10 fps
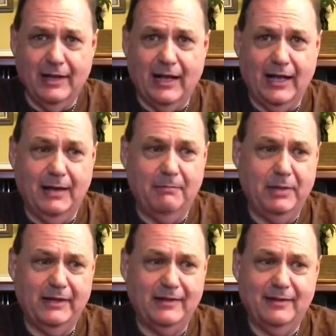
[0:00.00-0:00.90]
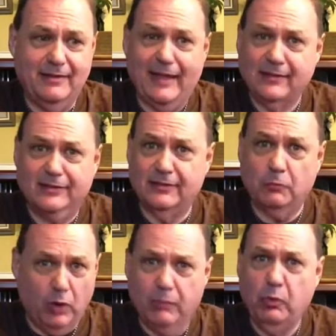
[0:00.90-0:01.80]
uh, but that's
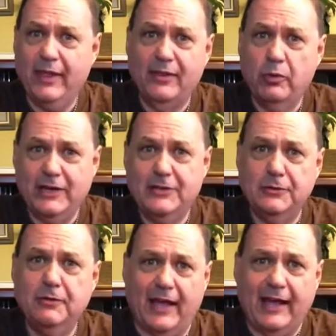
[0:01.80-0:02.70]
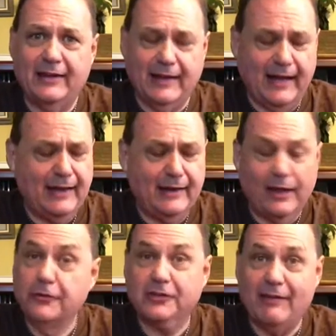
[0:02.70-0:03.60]
one way that we do that, and
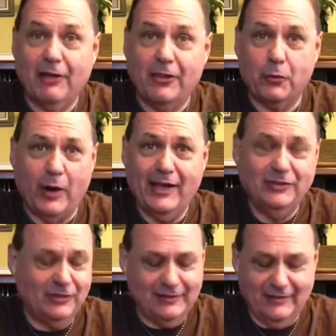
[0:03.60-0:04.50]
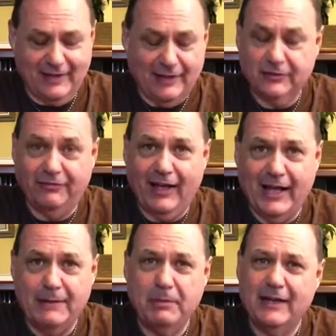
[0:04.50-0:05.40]
others have other ways, and that's fine.